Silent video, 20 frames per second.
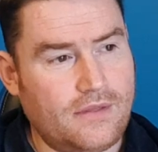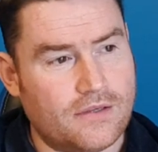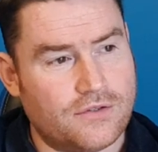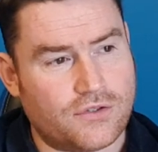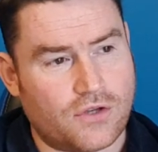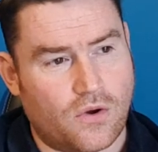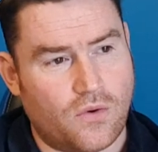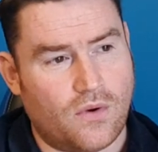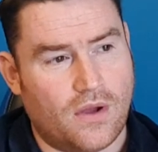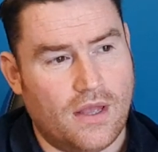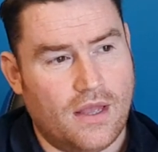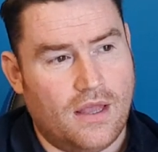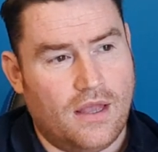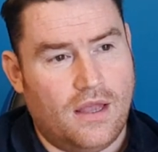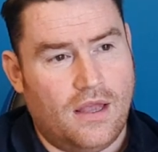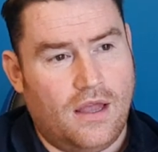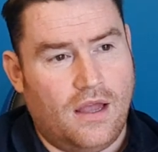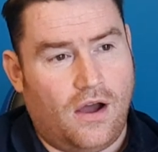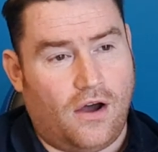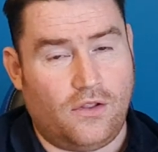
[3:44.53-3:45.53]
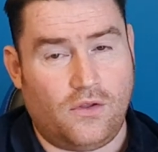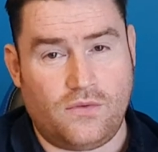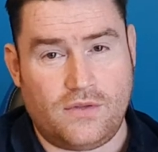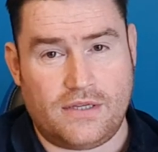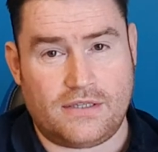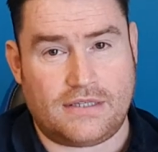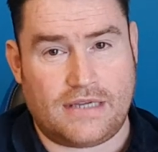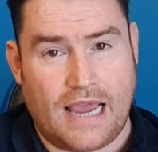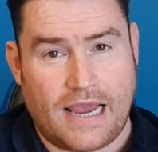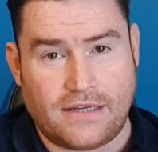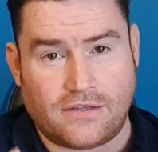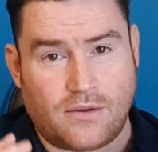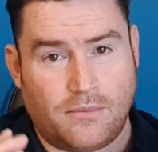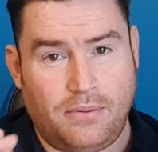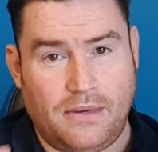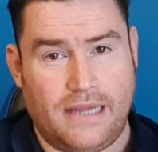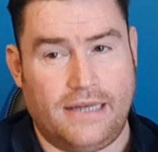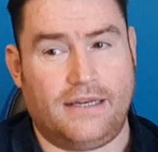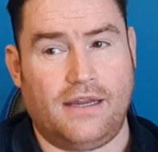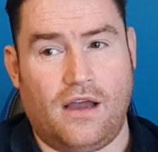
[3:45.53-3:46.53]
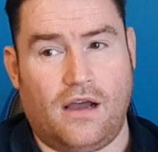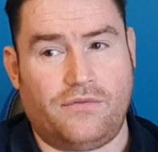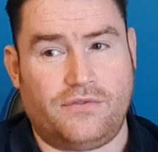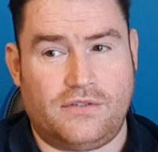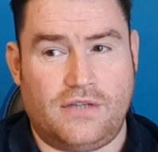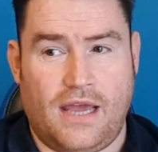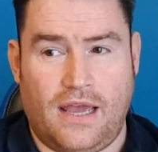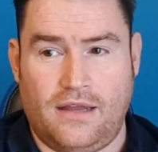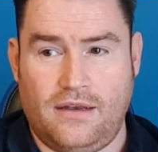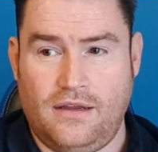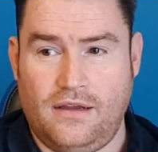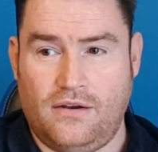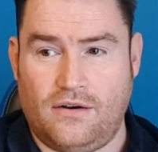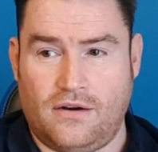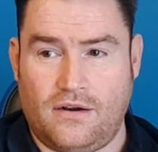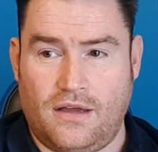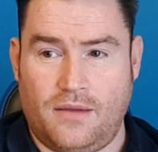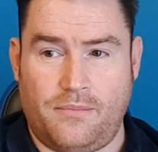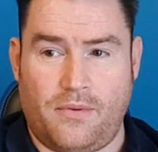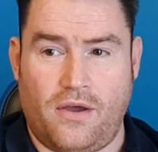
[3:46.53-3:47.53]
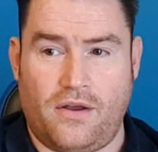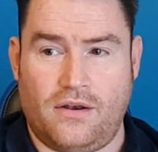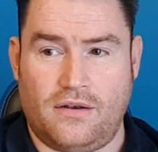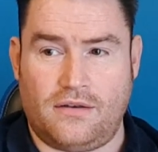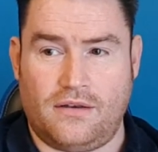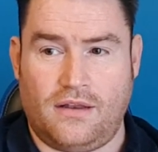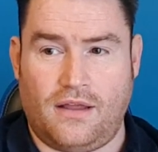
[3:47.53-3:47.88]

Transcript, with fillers: So Although this guy is completely off his head here about it,